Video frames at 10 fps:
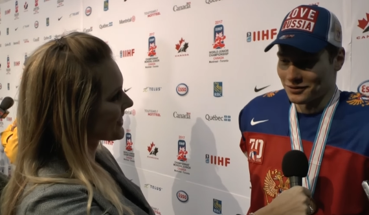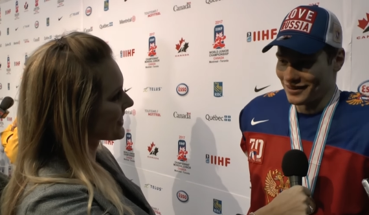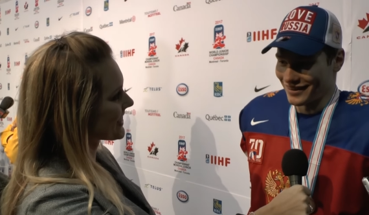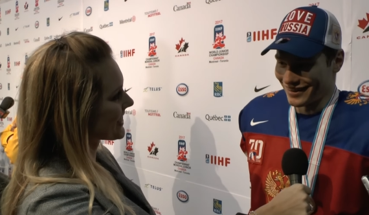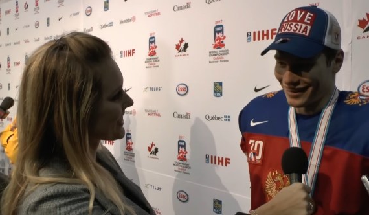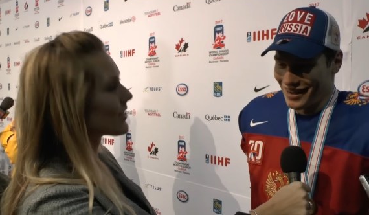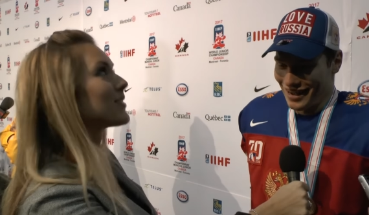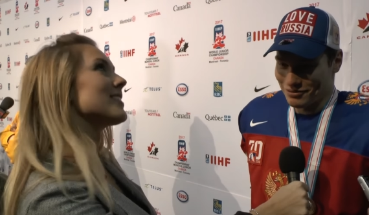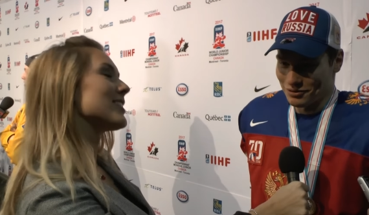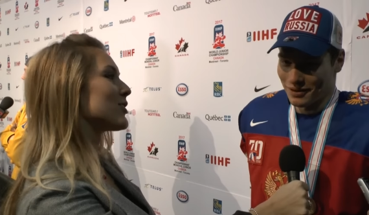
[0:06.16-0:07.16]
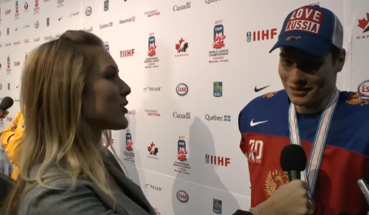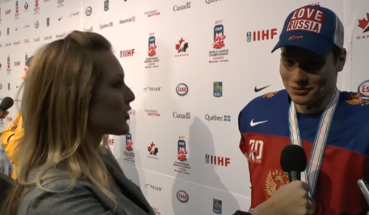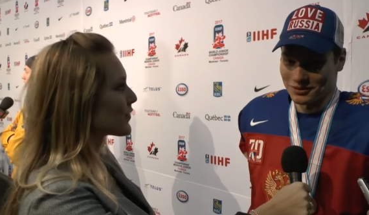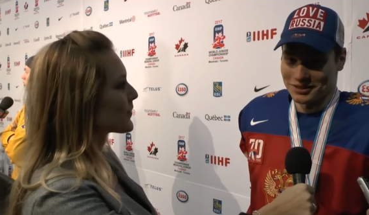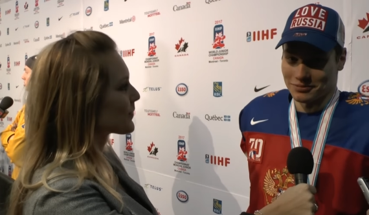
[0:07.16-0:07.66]
Speaker 1: I'm going back
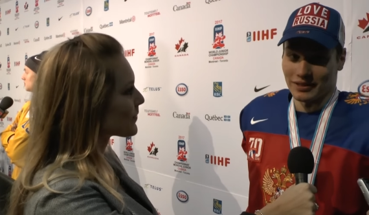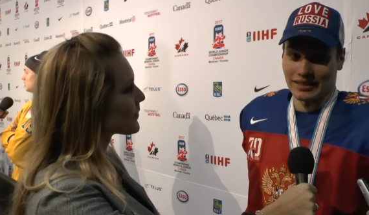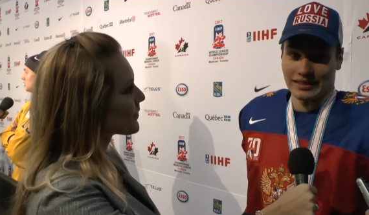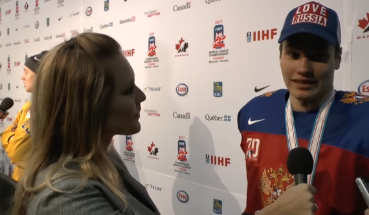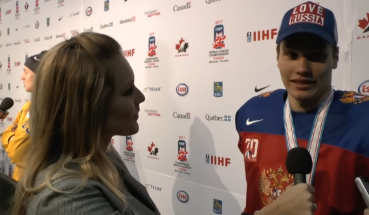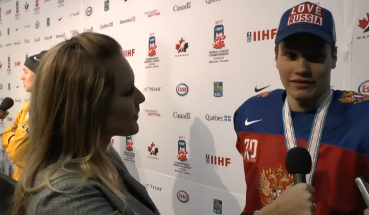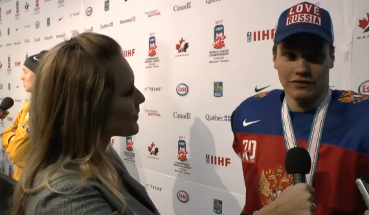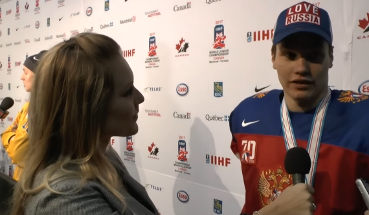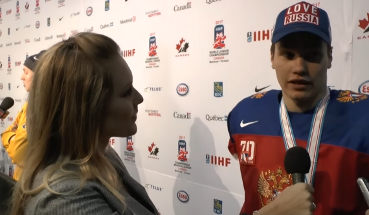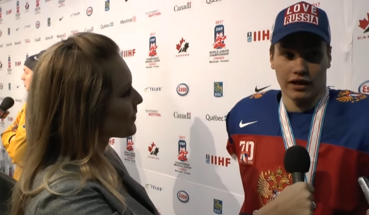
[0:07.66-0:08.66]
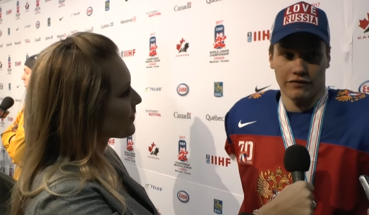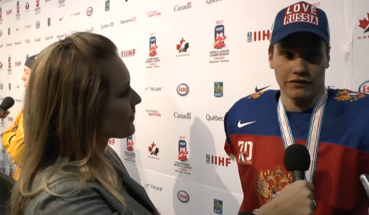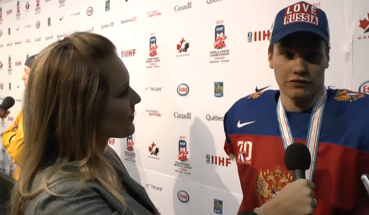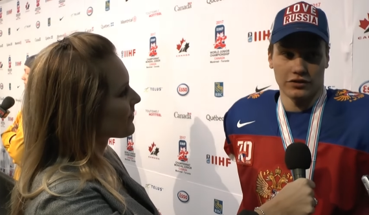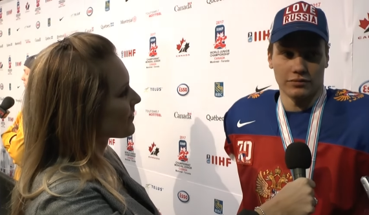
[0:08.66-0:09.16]
to Windsor, but I
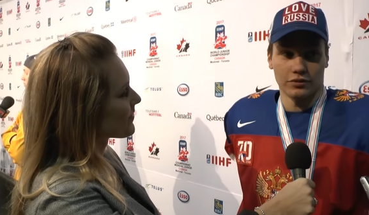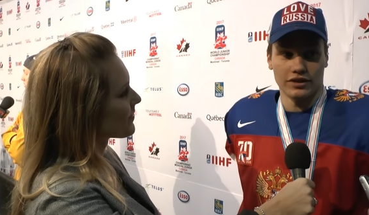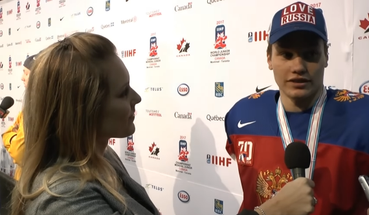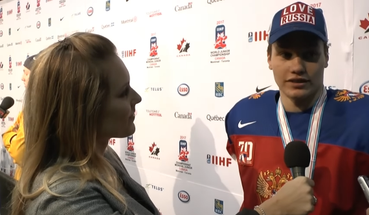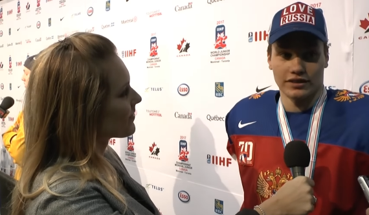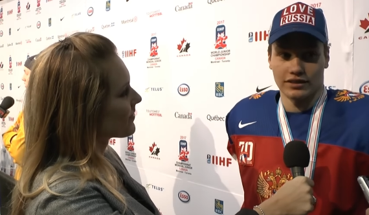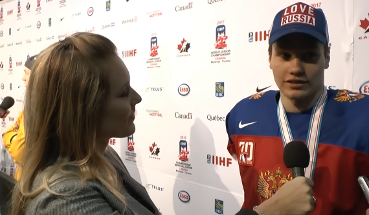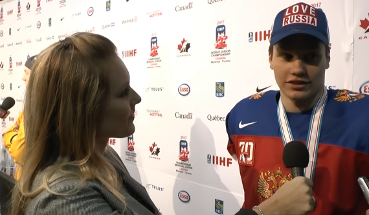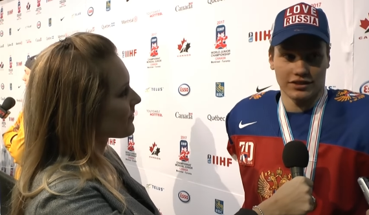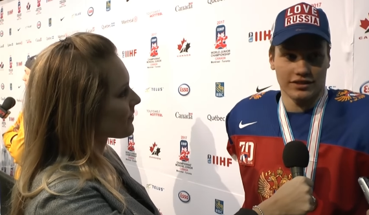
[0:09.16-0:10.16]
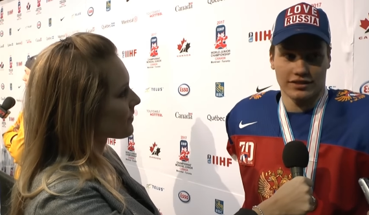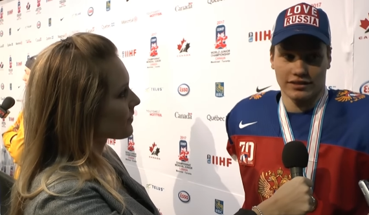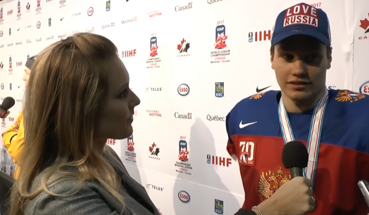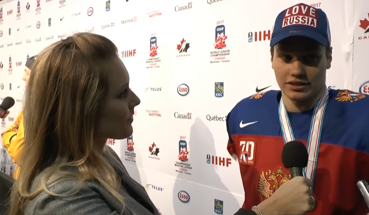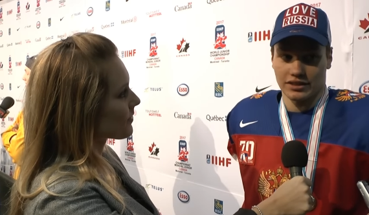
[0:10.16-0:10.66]
feel for the boys and it's just
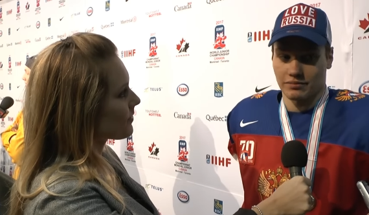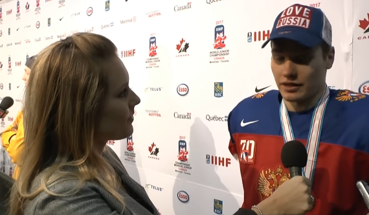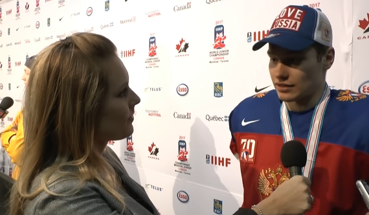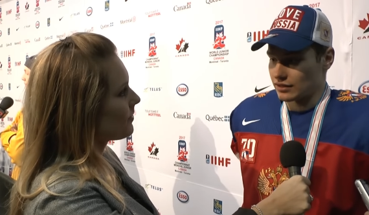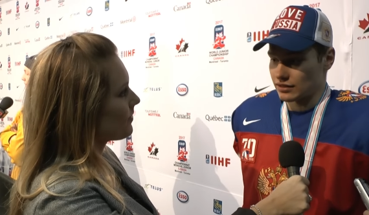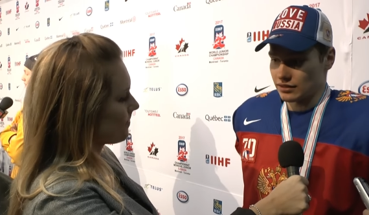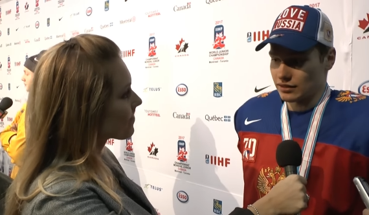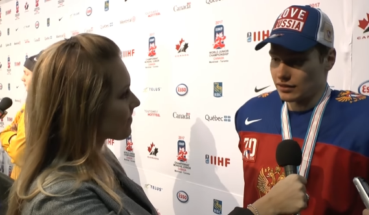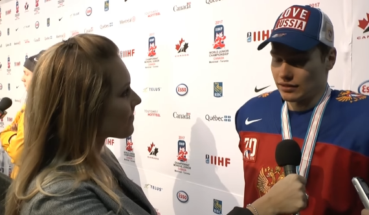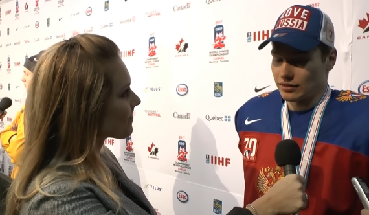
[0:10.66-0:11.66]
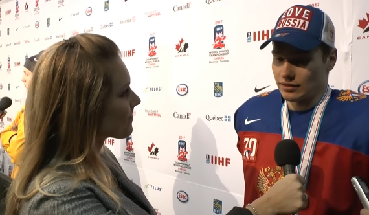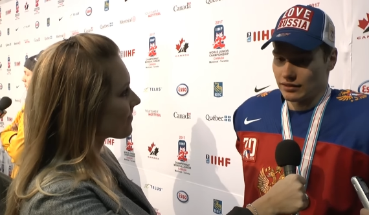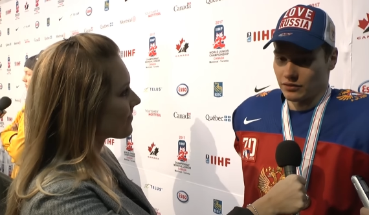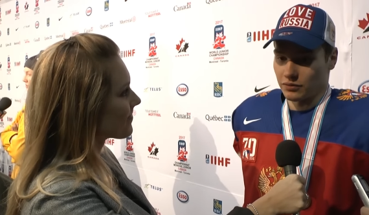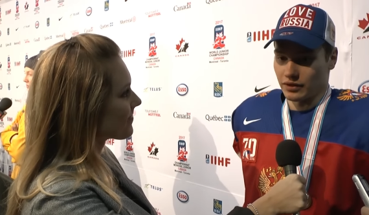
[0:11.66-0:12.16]
just amazing
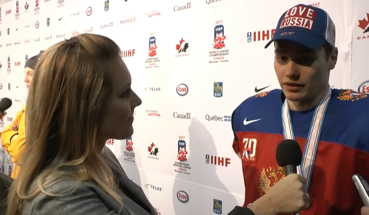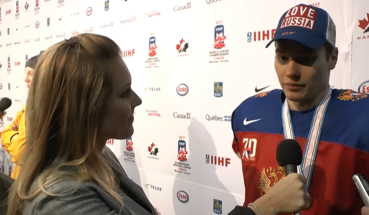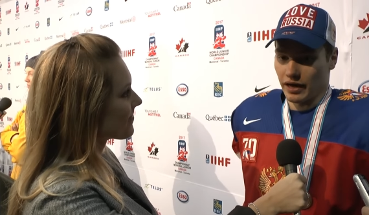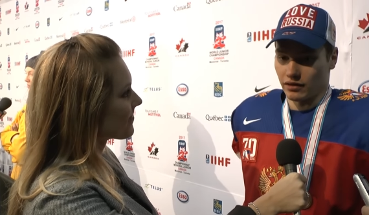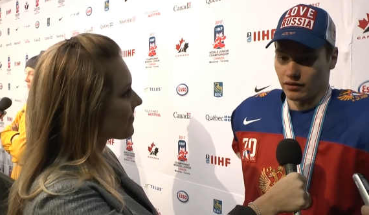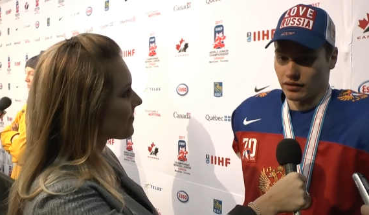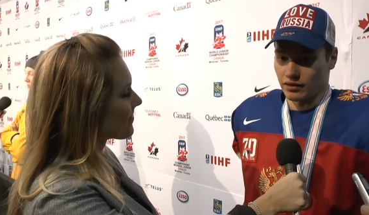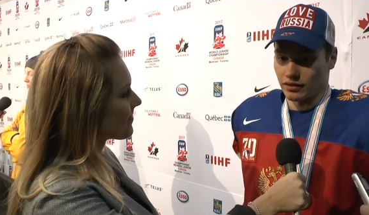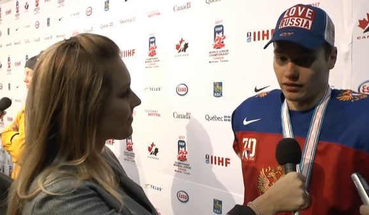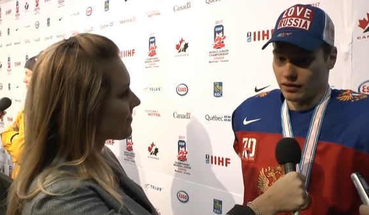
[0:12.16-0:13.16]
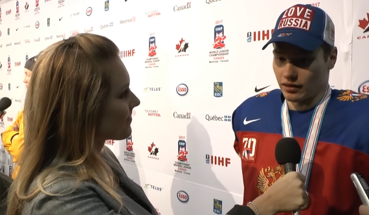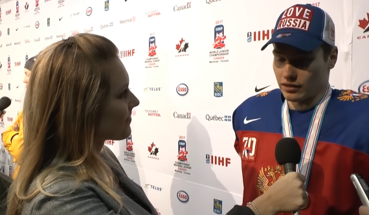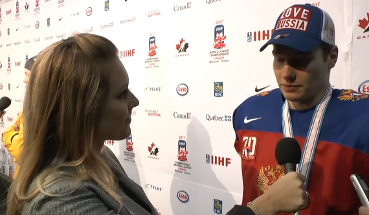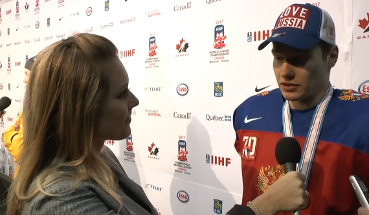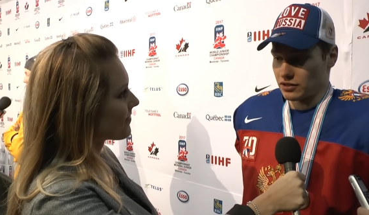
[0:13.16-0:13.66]
to win a medal, in, uh,
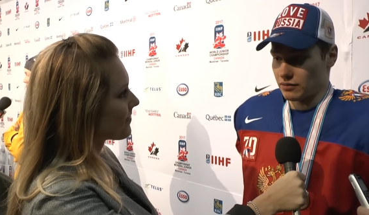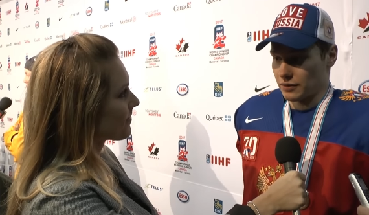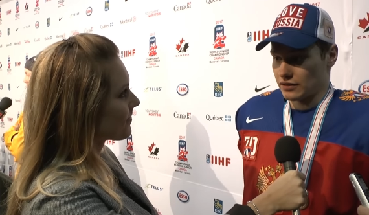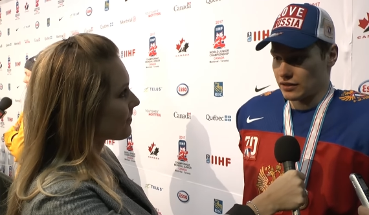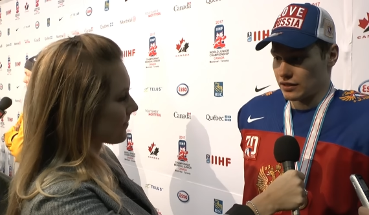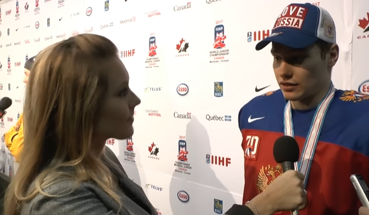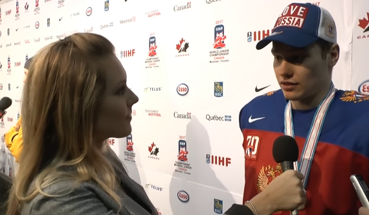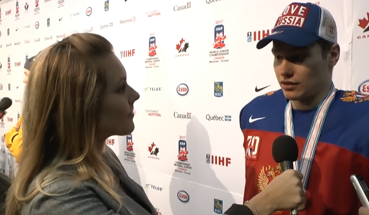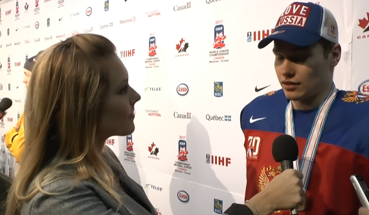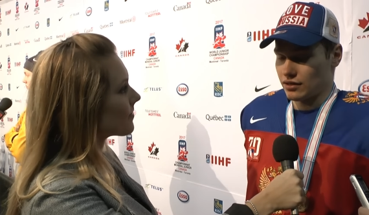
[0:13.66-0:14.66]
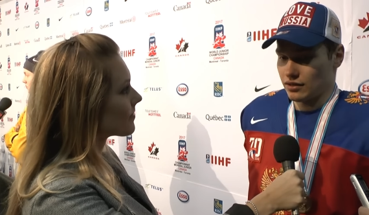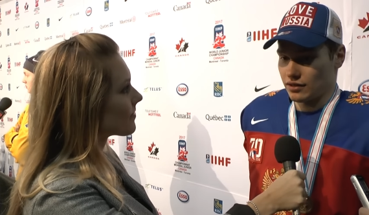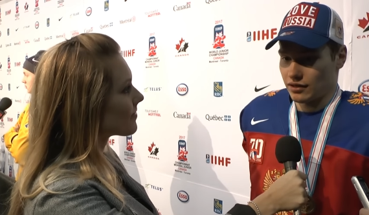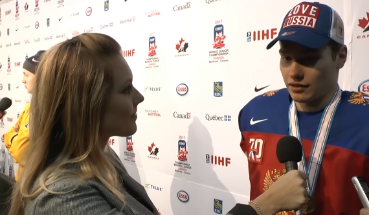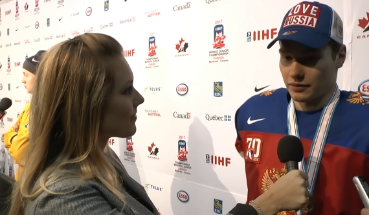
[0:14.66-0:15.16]
especially in the Bell Center,
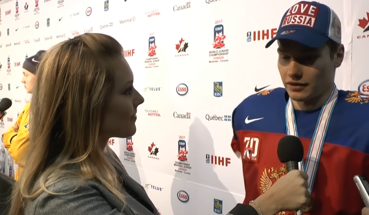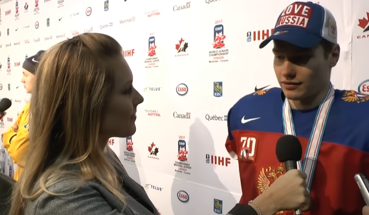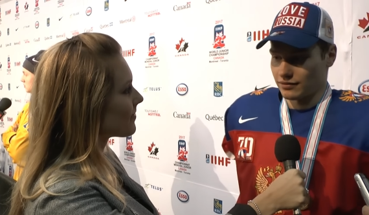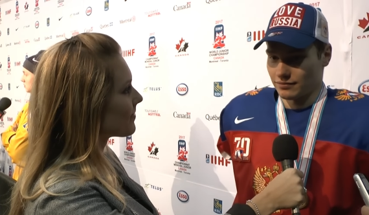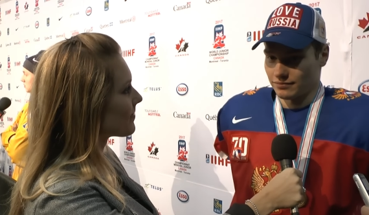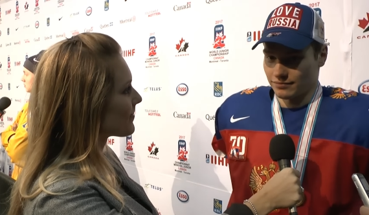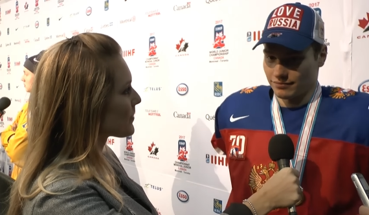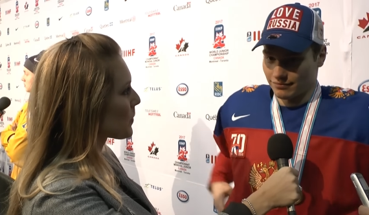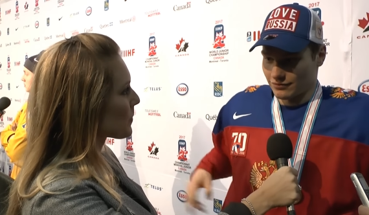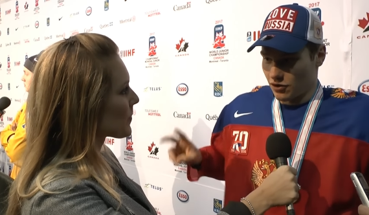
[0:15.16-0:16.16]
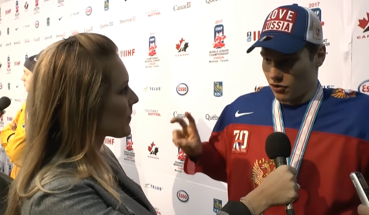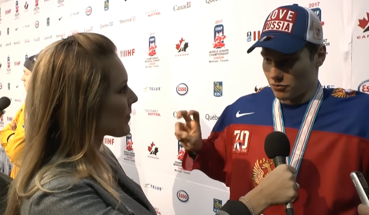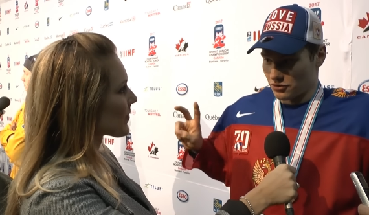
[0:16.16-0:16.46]
in my home